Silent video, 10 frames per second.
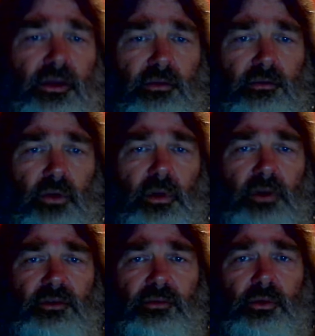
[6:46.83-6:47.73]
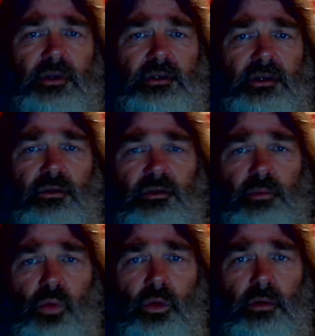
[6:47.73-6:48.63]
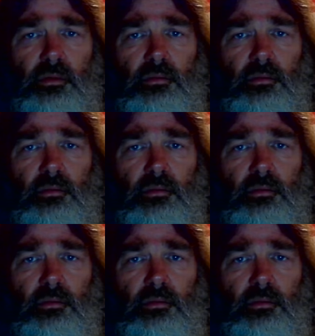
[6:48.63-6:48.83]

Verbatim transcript: you very much for your continued support.